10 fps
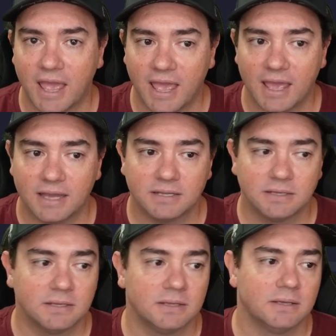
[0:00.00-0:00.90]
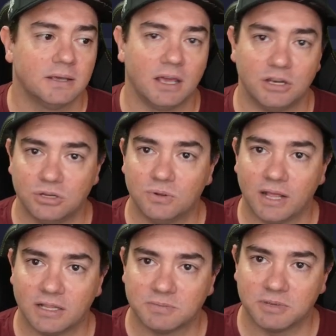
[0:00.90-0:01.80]
add a new
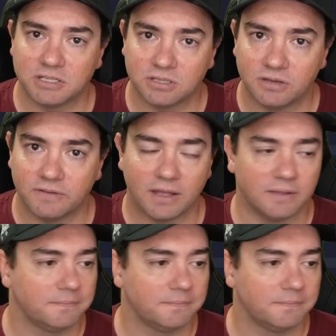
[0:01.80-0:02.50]
LSP server?